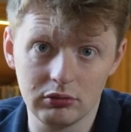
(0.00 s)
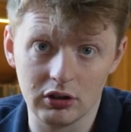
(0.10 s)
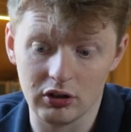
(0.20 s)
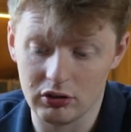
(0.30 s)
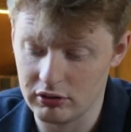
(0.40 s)

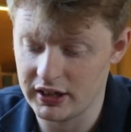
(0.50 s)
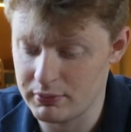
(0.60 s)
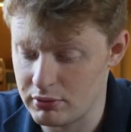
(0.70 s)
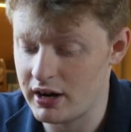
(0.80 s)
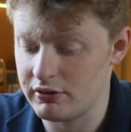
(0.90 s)
or
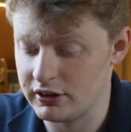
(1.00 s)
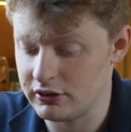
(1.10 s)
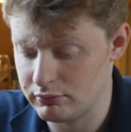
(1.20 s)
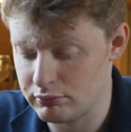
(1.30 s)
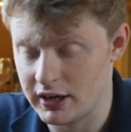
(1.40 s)
any
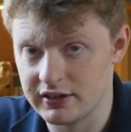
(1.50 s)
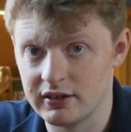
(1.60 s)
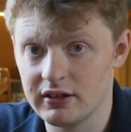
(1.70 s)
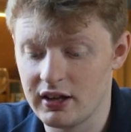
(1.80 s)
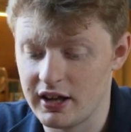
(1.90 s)
Browning
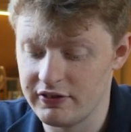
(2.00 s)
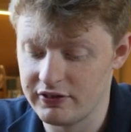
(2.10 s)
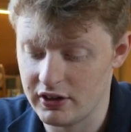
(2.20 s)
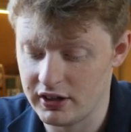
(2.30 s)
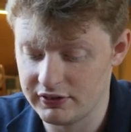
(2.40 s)
Beretta
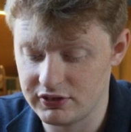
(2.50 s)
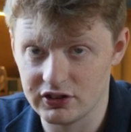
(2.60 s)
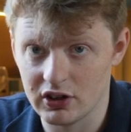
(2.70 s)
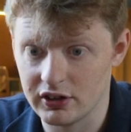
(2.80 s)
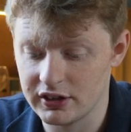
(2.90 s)
if
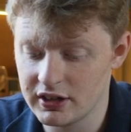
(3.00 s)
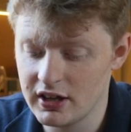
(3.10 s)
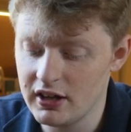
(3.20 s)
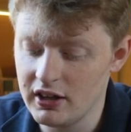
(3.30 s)
desired.